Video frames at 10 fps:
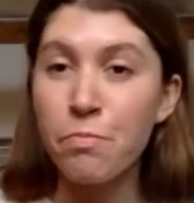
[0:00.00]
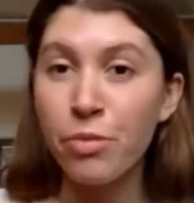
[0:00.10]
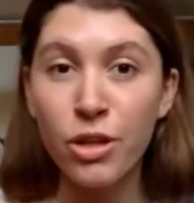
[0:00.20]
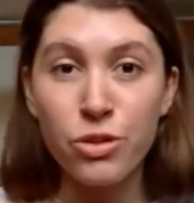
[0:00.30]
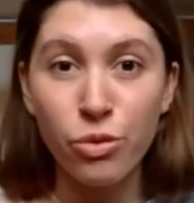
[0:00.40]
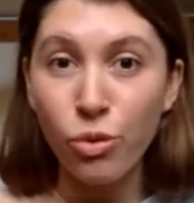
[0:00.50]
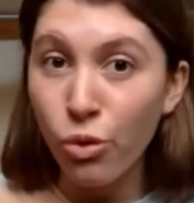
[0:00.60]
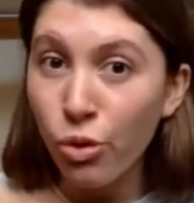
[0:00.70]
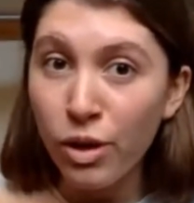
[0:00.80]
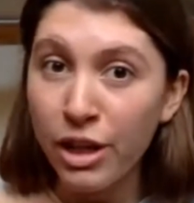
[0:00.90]
So
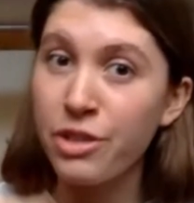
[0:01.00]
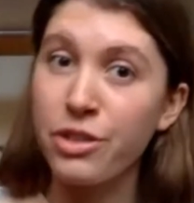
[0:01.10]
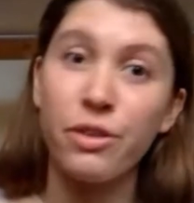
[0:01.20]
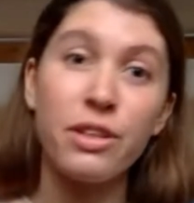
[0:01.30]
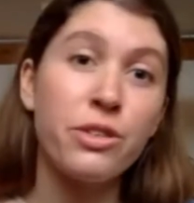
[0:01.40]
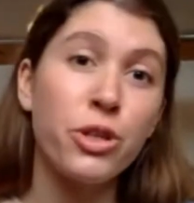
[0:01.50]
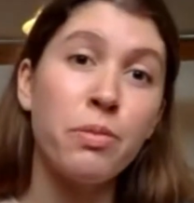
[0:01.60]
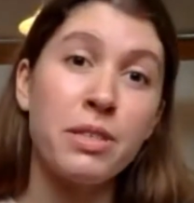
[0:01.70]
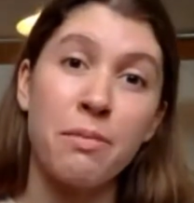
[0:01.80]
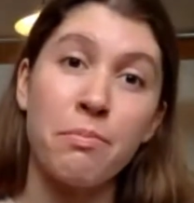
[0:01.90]
all we're going to do is super
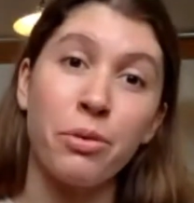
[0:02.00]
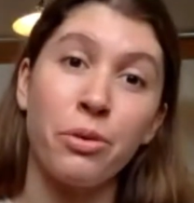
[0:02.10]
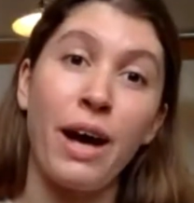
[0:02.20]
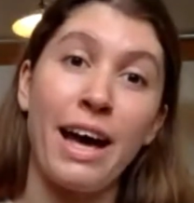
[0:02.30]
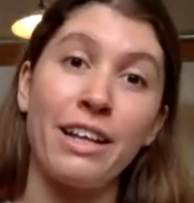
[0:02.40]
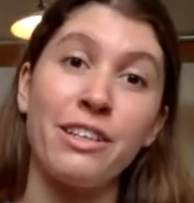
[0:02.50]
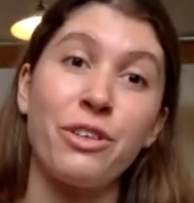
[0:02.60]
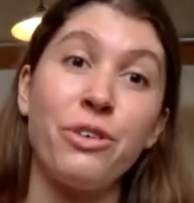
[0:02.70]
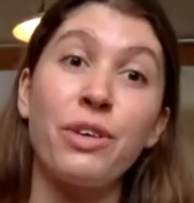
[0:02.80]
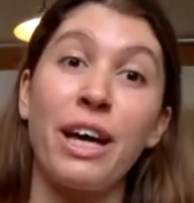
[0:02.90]
simple, and
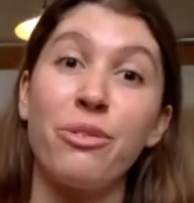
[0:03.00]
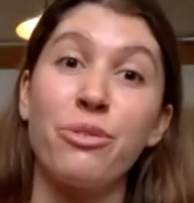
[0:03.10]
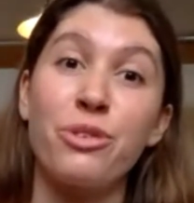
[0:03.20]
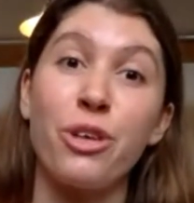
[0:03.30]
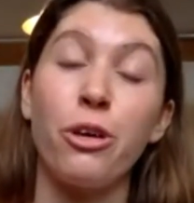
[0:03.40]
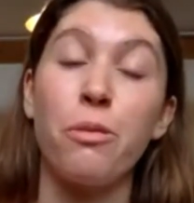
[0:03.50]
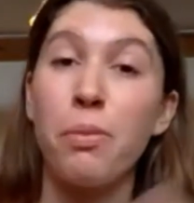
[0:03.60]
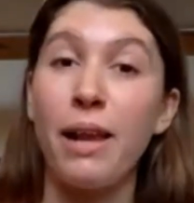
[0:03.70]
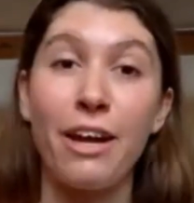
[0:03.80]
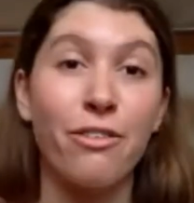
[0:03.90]
you can also
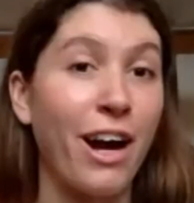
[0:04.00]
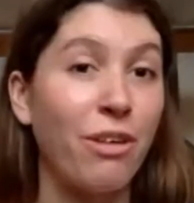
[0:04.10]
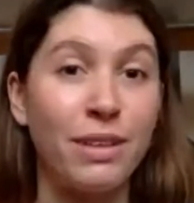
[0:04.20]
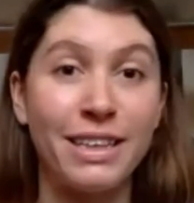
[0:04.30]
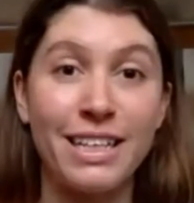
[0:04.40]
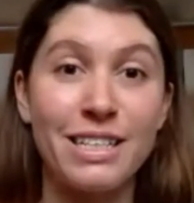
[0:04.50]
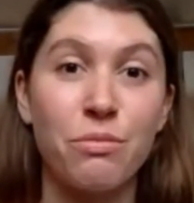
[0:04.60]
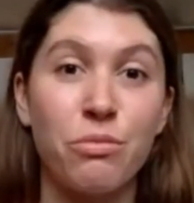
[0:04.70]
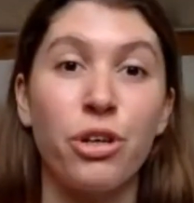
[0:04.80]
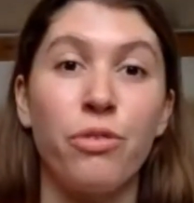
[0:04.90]
play around with this the
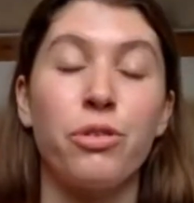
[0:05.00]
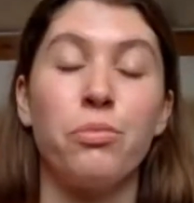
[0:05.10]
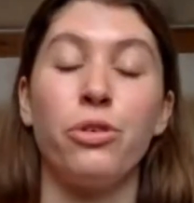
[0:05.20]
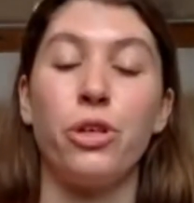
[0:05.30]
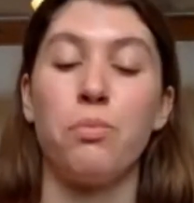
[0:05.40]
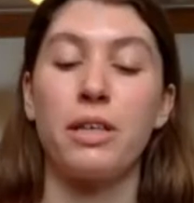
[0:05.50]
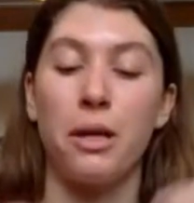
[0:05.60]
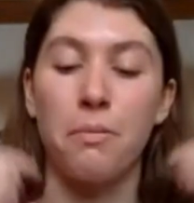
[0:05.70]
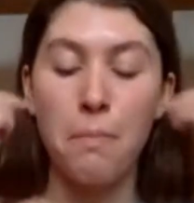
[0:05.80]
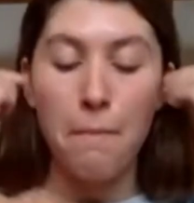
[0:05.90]
more comfortable you
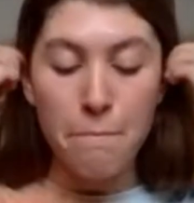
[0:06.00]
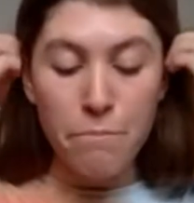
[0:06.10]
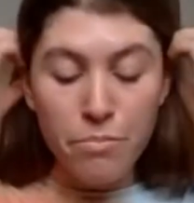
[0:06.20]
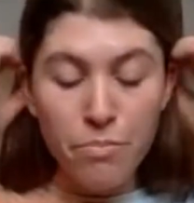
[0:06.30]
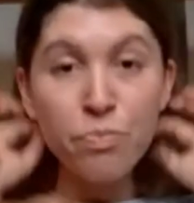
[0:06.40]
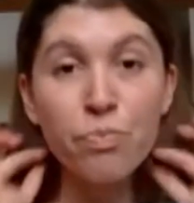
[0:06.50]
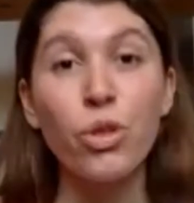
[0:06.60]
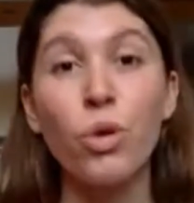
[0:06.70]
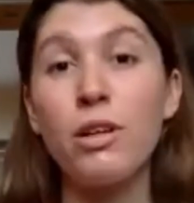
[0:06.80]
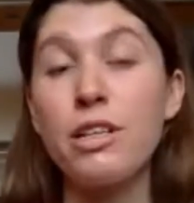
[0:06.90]
become.
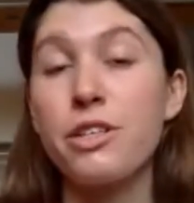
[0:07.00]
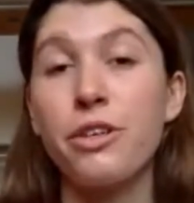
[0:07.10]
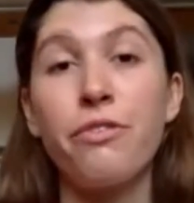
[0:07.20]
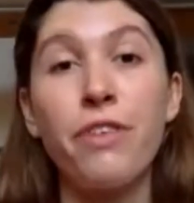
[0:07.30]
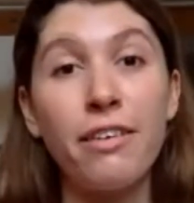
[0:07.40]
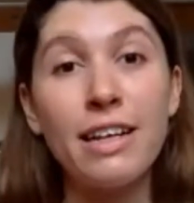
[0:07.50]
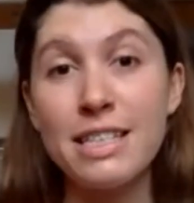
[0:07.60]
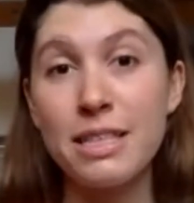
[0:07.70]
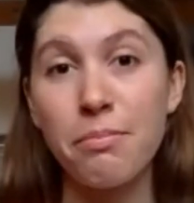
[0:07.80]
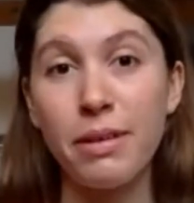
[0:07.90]
We're just going to very
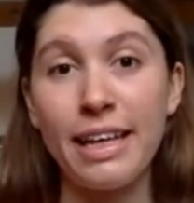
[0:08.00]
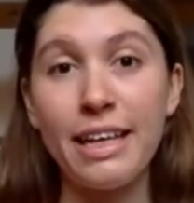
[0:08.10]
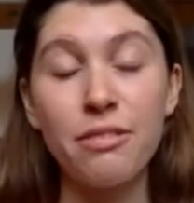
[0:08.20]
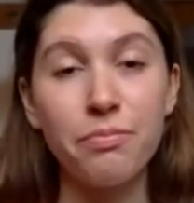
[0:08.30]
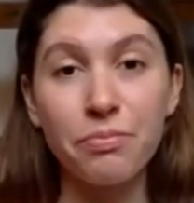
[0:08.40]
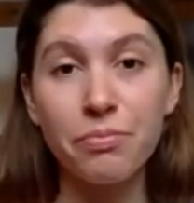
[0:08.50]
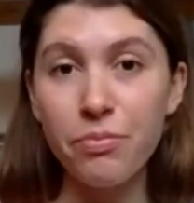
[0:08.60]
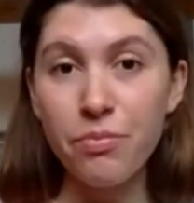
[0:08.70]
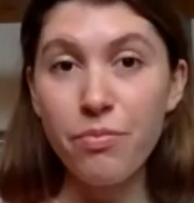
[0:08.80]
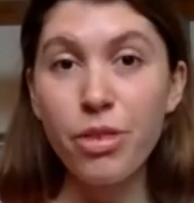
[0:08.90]
simply
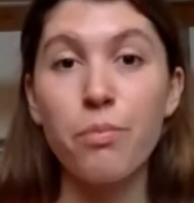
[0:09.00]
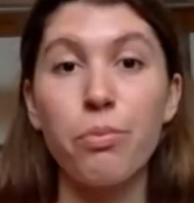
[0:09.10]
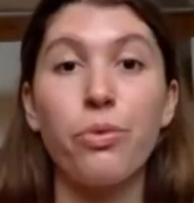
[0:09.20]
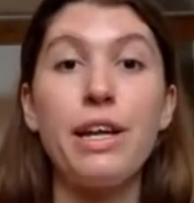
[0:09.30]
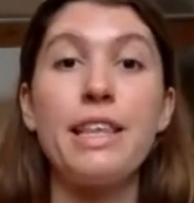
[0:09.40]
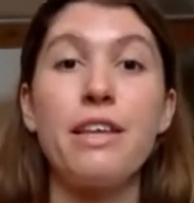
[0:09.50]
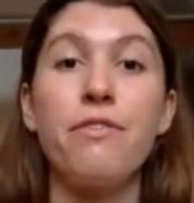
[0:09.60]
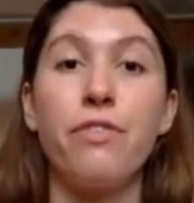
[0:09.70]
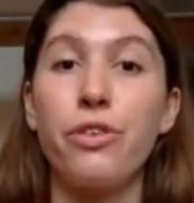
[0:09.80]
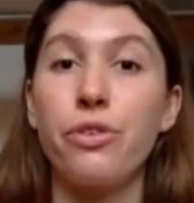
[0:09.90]
breathe in
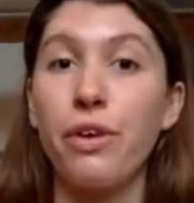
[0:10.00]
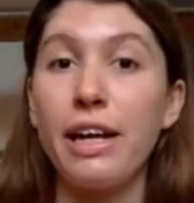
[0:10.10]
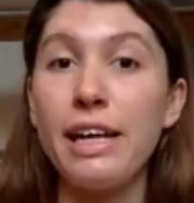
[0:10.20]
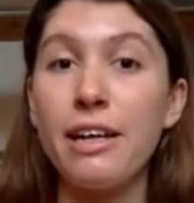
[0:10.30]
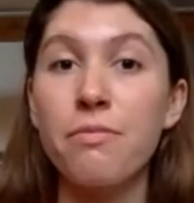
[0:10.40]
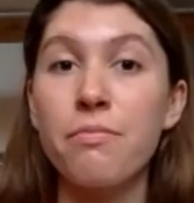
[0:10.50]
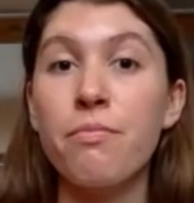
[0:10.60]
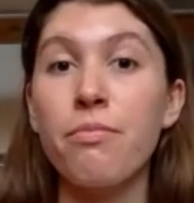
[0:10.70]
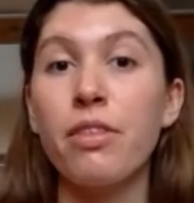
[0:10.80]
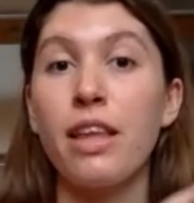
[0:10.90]
for 3
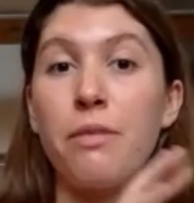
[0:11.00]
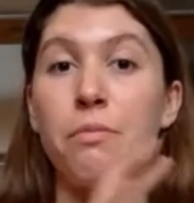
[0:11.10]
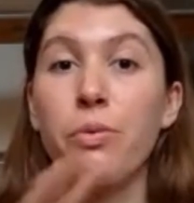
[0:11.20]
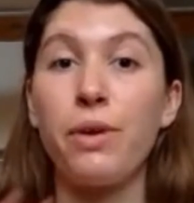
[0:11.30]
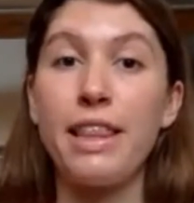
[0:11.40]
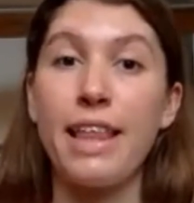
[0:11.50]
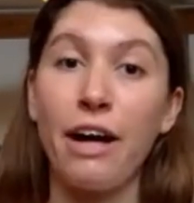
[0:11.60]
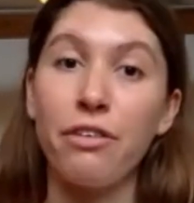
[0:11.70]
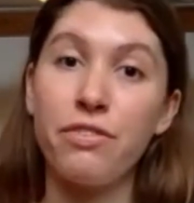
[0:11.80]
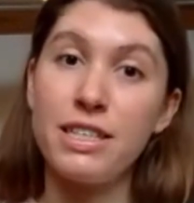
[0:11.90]
and breathe
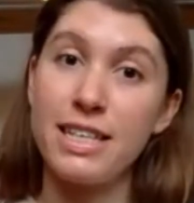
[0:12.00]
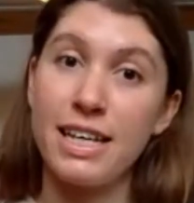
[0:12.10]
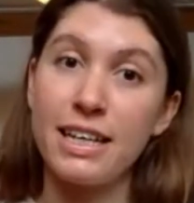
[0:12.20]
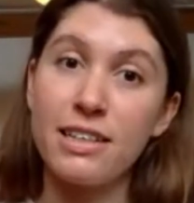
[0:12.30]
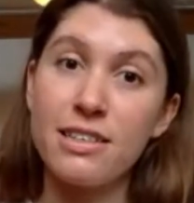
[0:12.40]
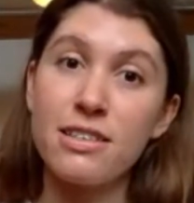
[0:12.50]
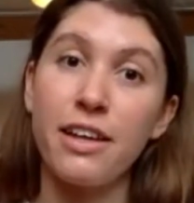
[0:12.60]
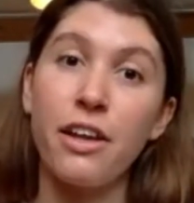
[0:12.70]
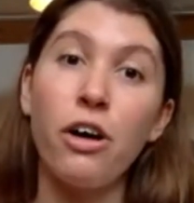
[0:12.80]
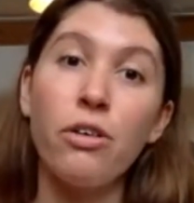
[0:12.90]
out for 6. And
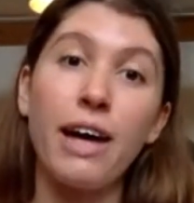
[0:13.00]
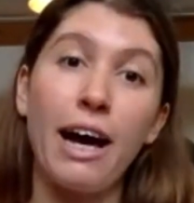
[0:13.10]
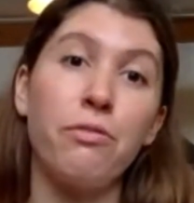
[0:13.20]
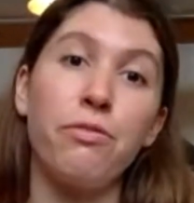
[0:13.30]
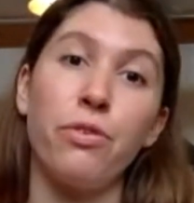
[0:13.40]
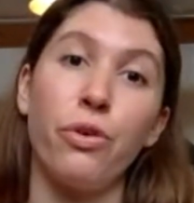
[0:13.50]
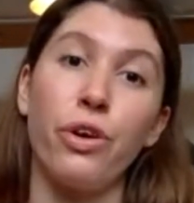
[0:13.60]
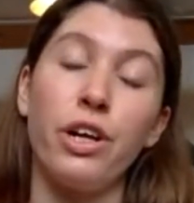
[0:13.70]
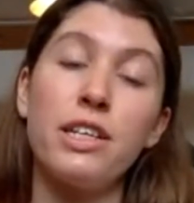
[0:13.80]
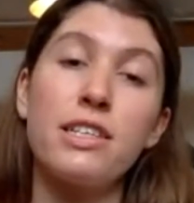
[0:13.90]
I'll count for
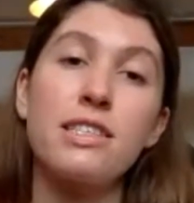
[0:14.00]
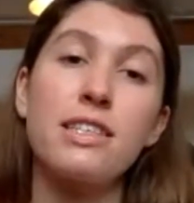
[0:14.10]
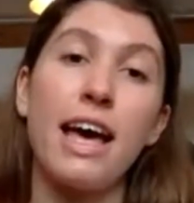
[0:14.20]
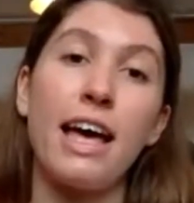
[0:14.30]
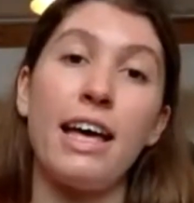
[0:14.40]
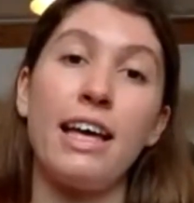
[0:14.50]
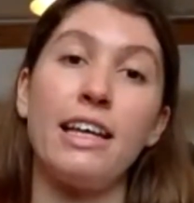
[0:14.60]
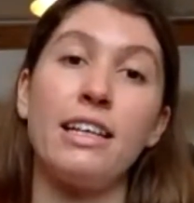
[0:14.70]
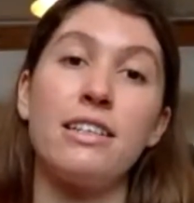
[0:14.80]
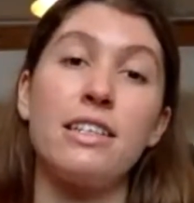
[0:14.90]
us.
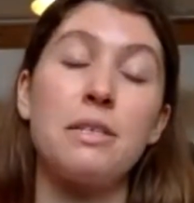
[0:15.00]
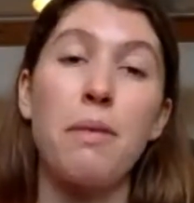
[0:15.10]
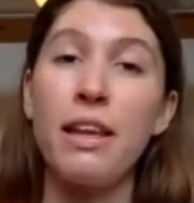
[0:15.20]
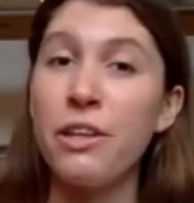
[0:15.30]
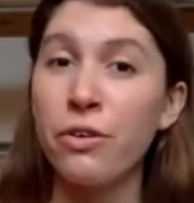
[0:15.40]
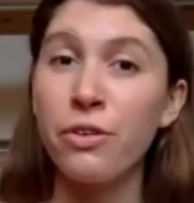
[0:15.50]
And depending on